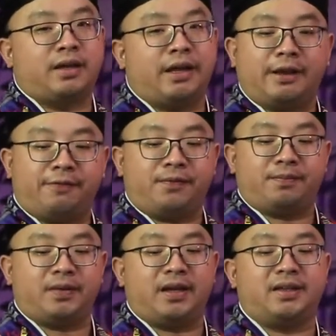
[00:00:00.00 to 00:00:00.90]
If
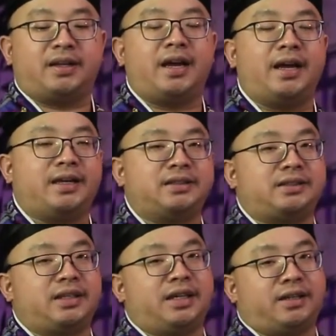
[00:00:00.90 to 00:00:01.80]
in
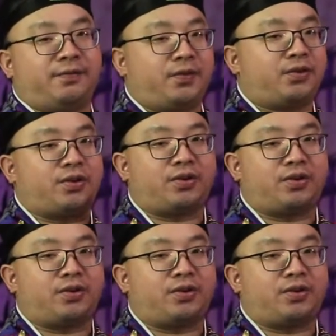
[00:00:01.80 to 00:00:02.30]
case in the future